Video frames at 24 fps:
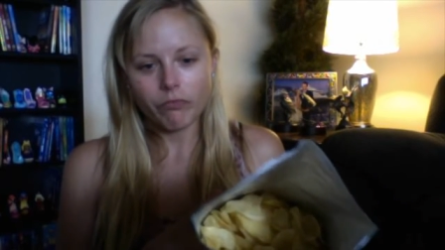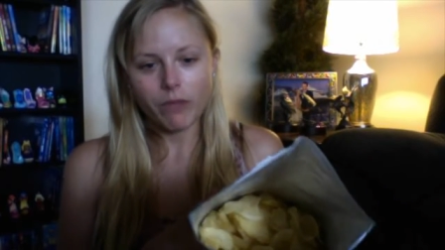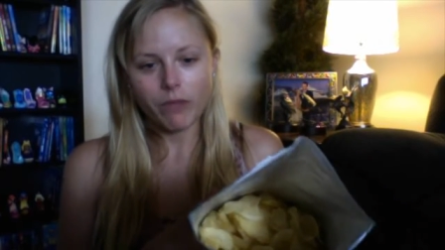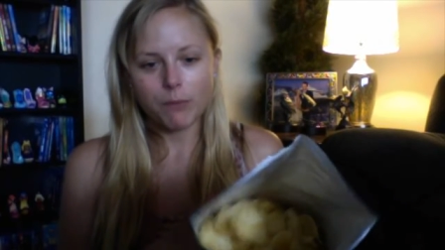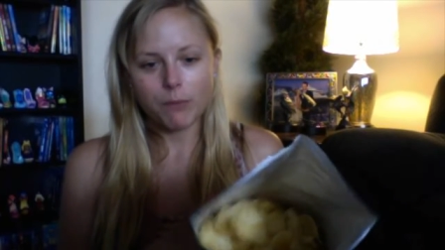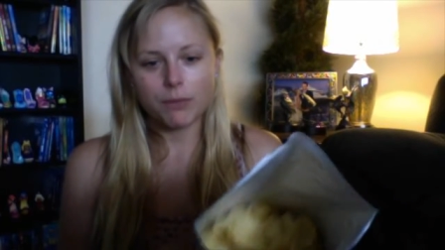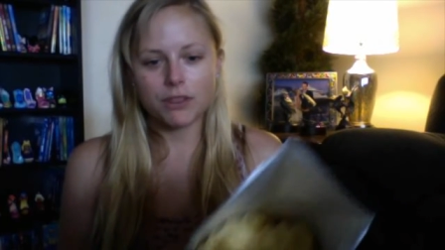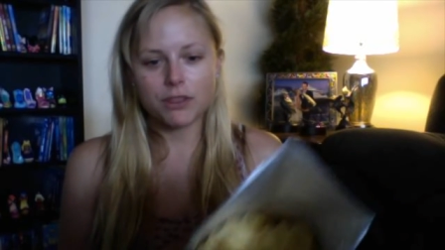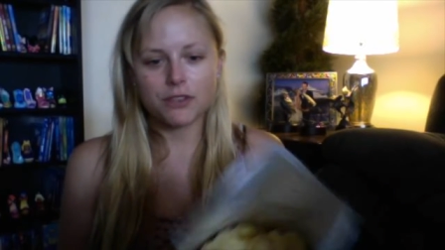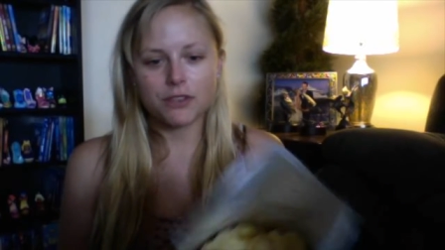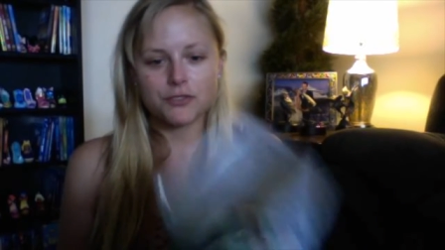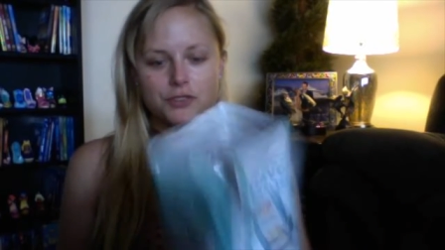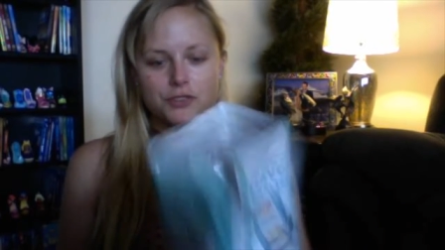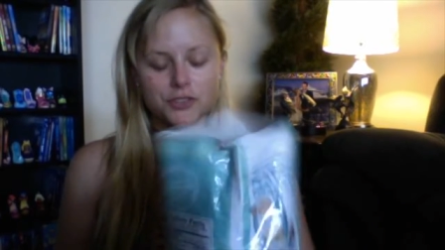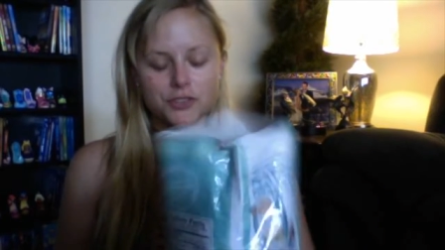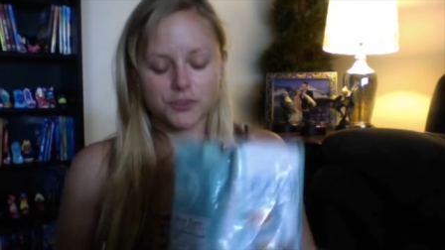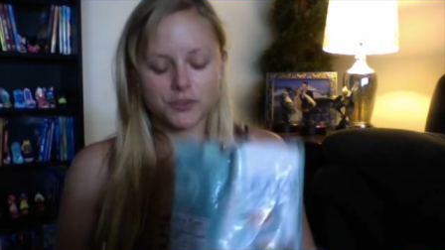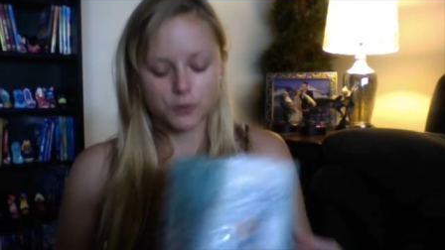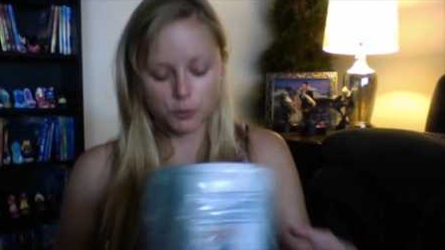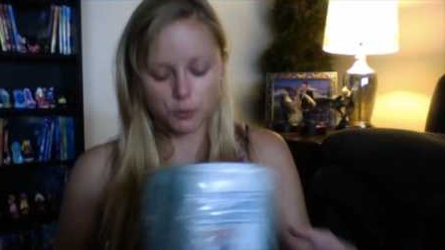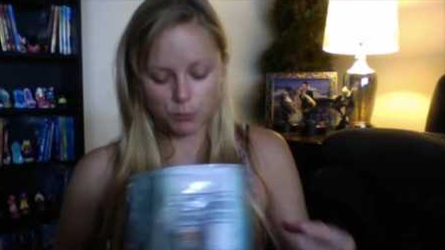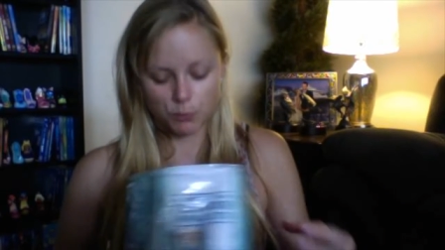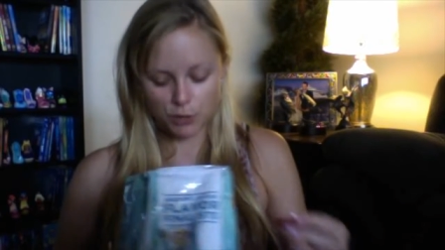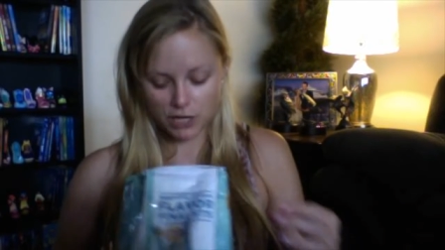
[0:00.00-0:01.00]
But they're just
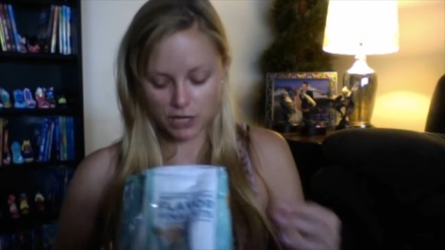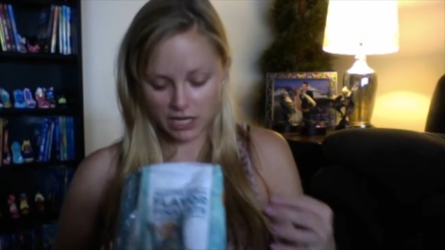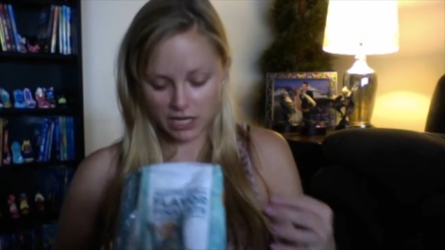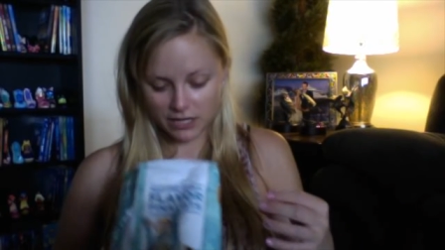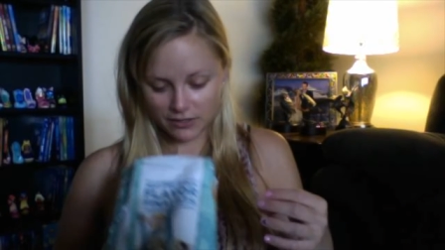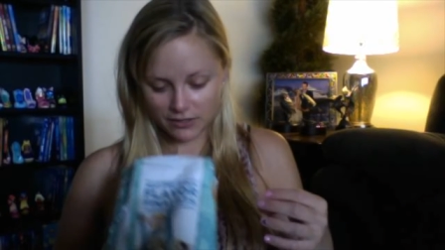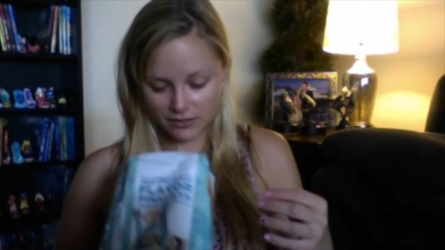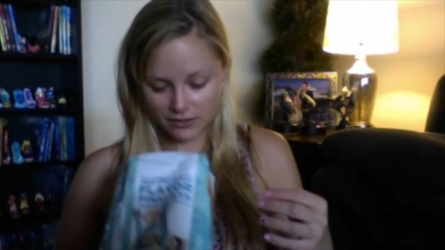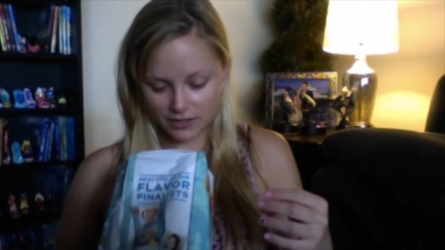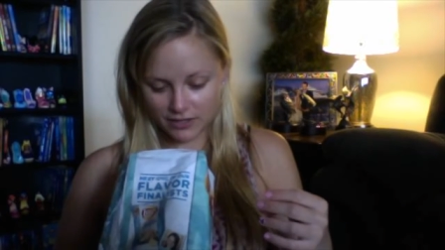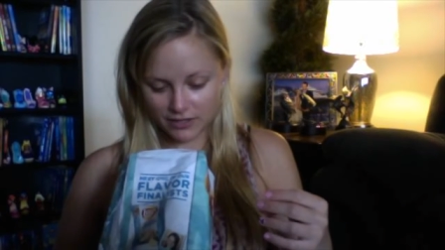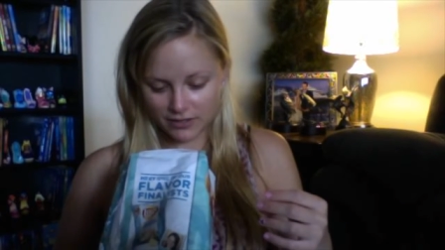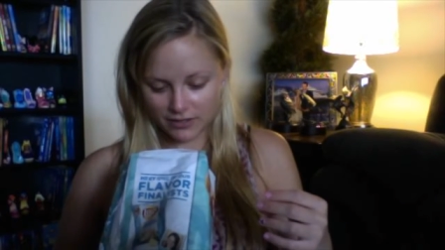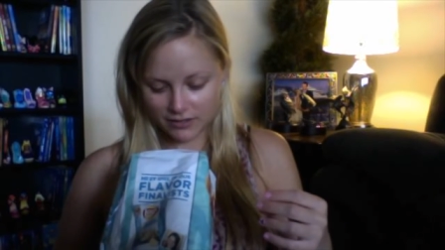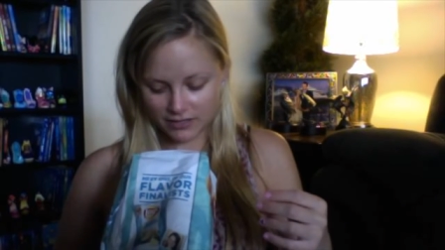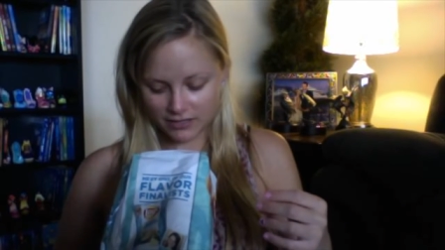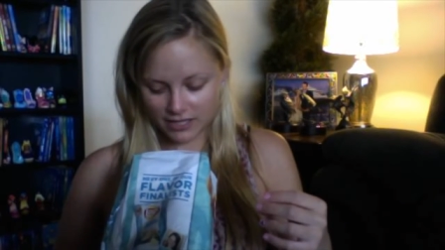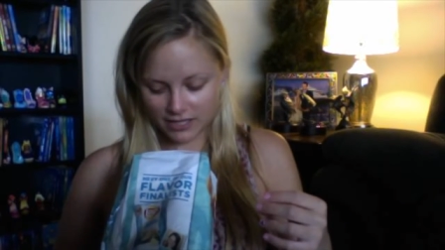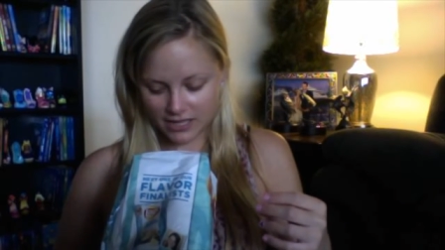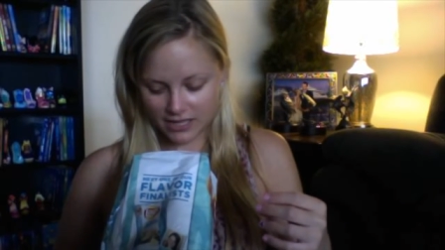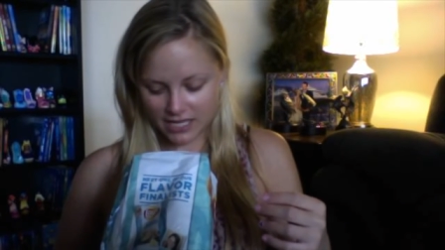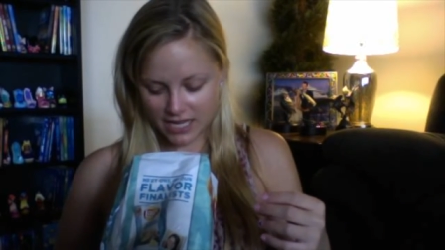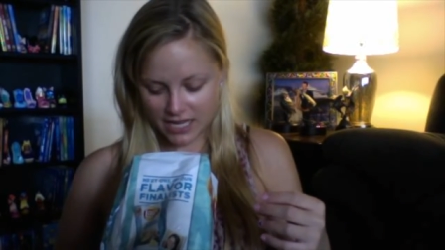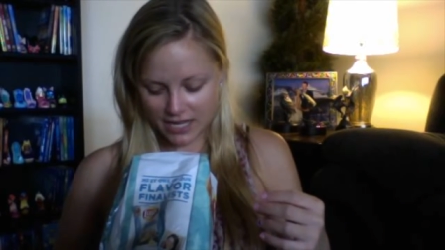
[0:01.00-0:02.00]
normal color. They look
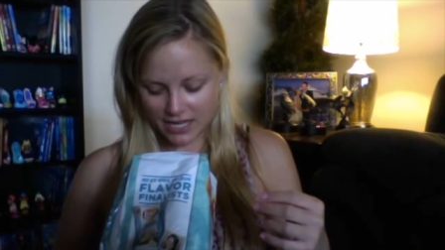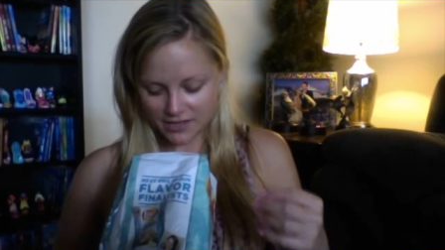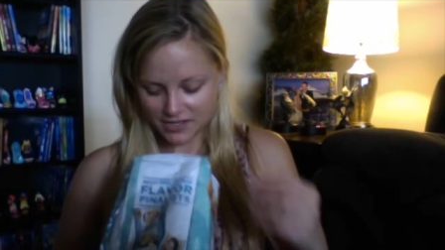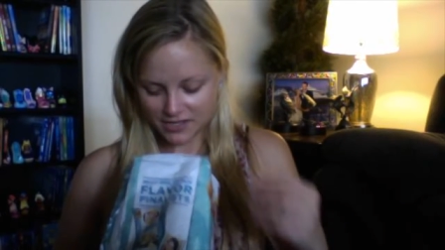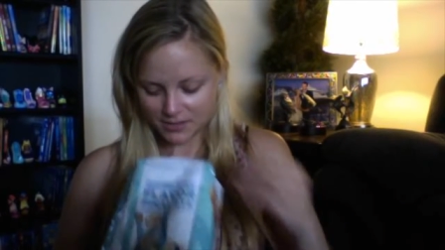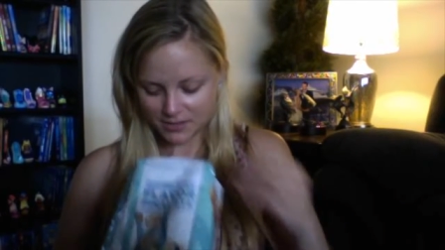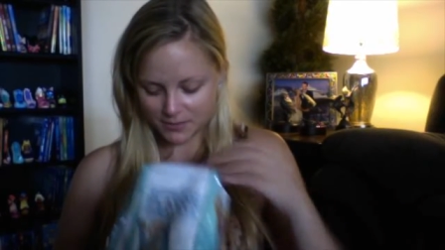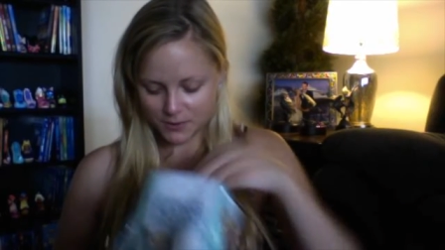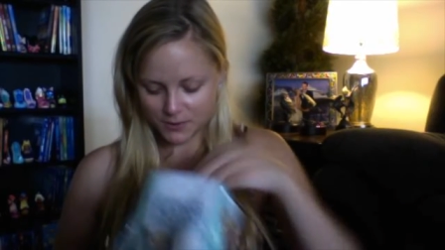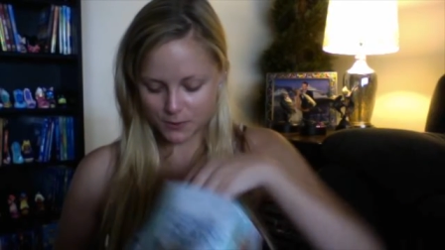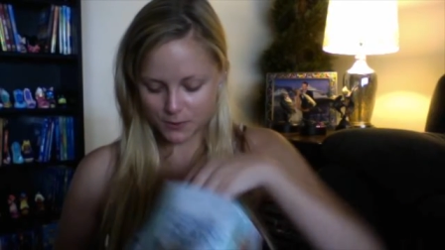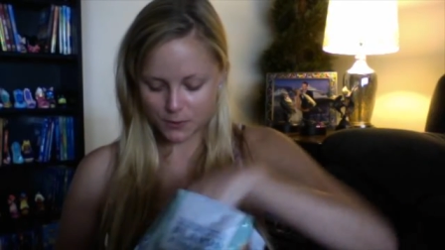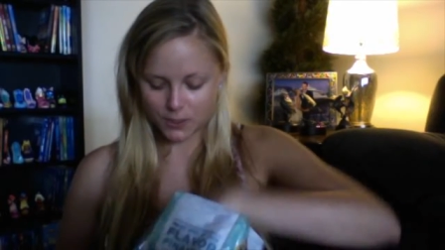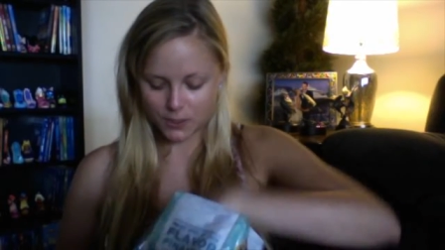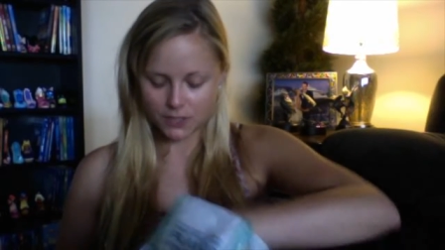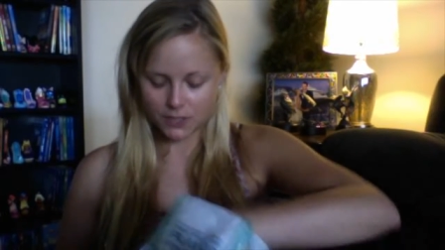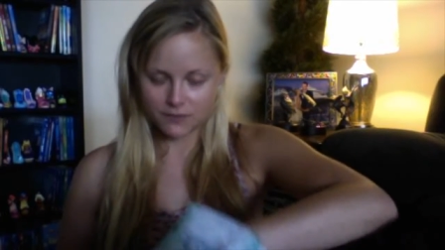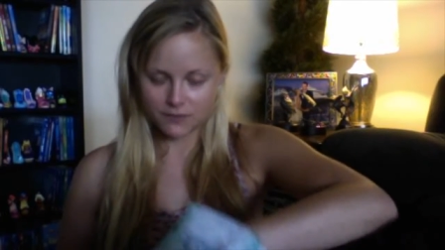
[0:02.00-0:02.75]
like they have some sort of